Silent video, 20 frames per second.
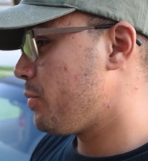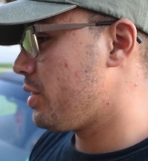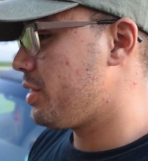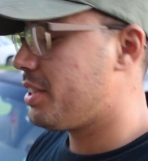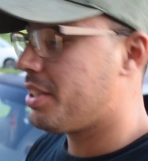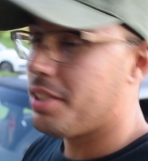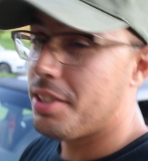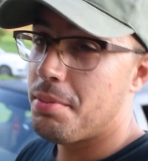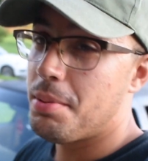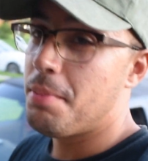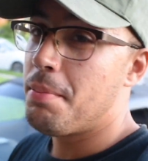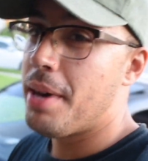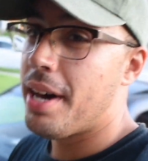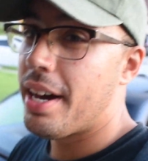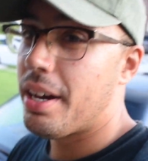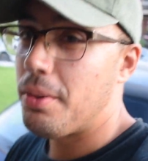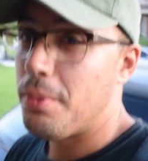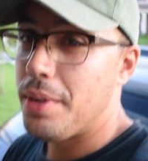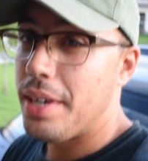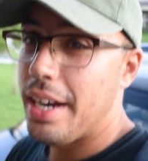It's good to be
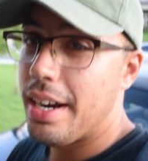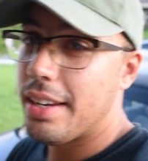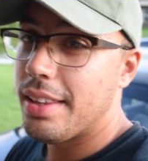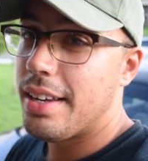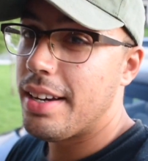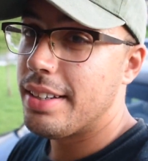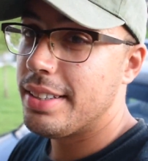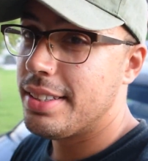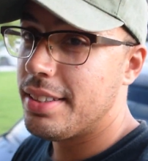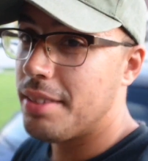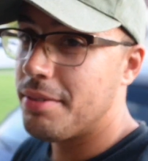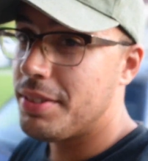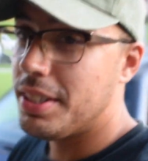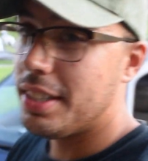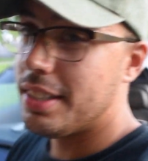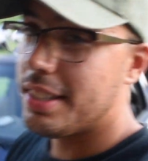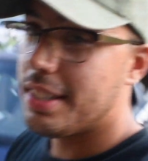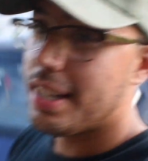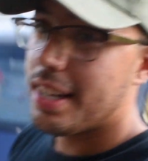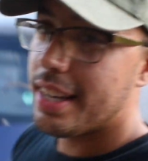back. We got a lot of stuff
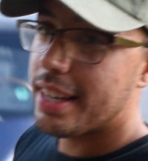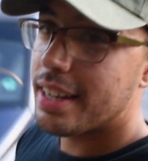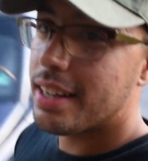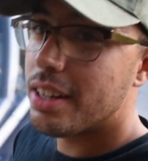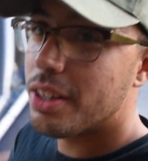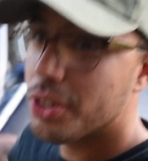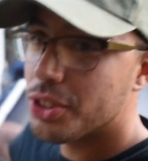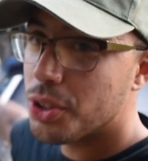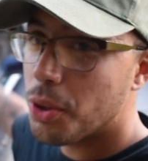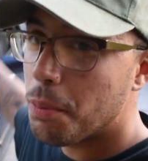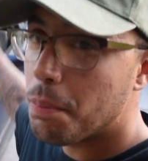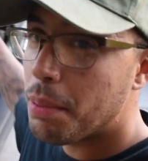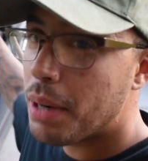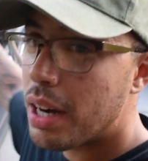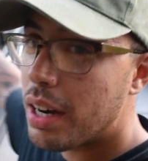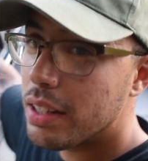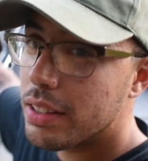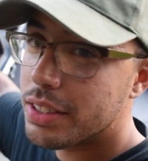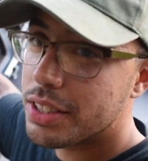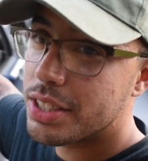done today. I also
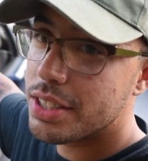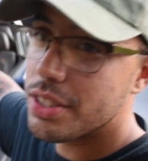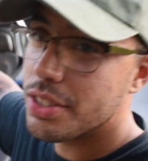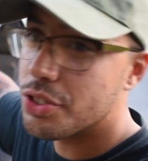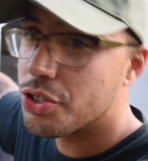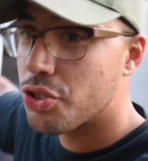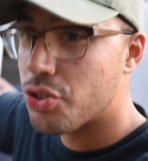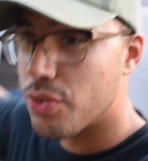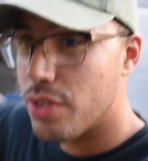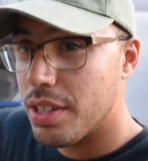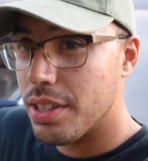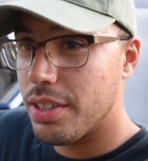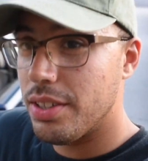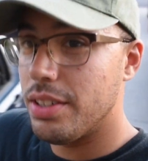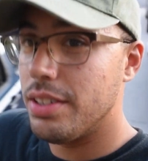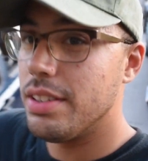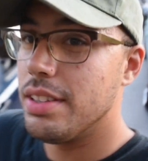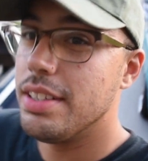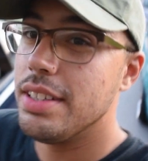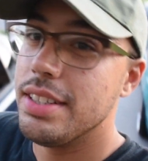polished the trunk
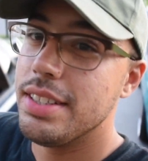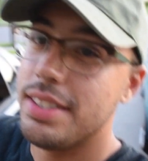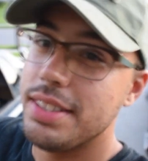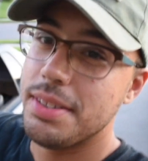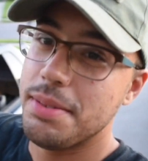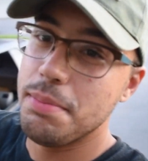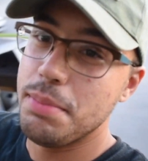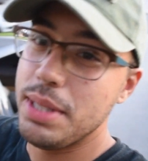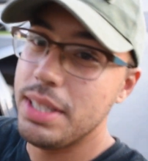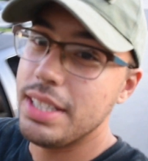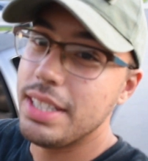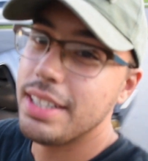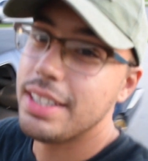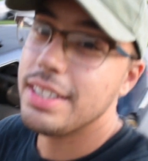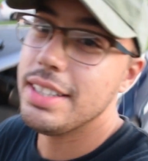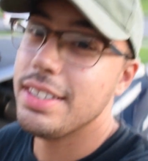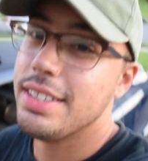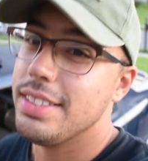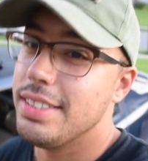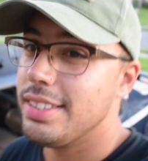on this
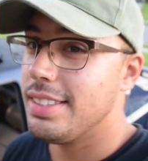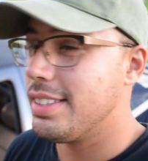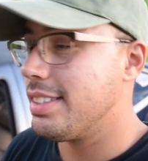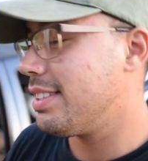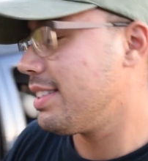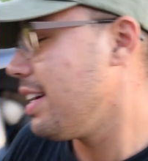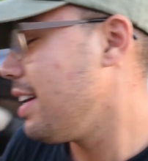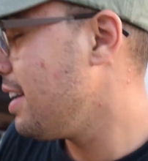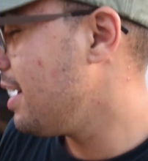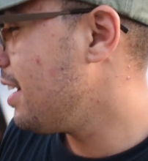because,